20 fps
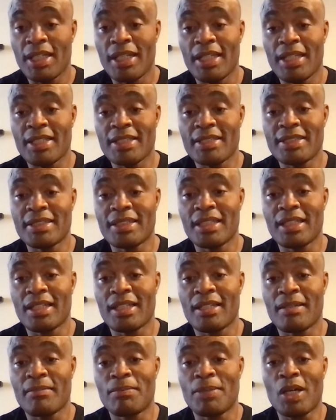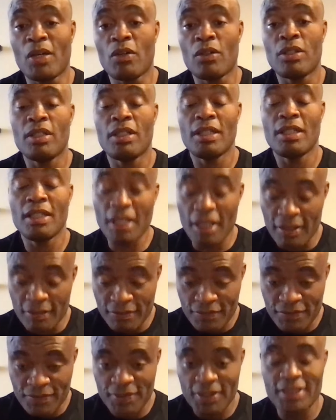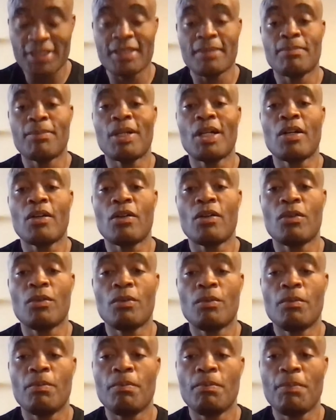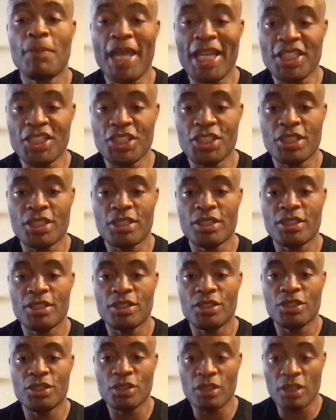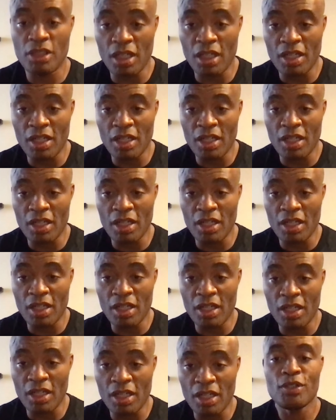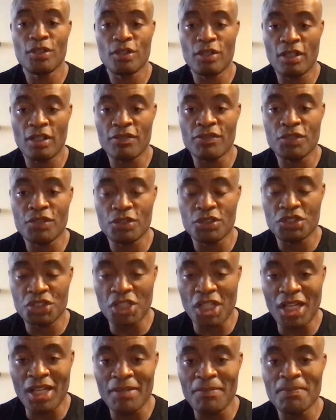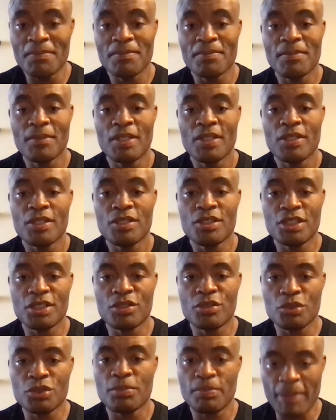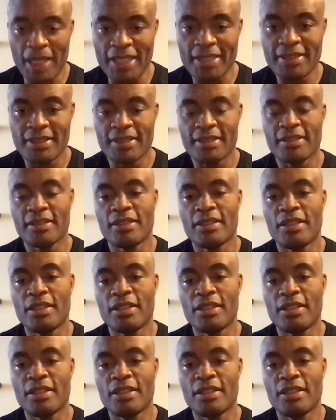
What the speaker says: Is about love. Is about passion. You love your job. Just do your best.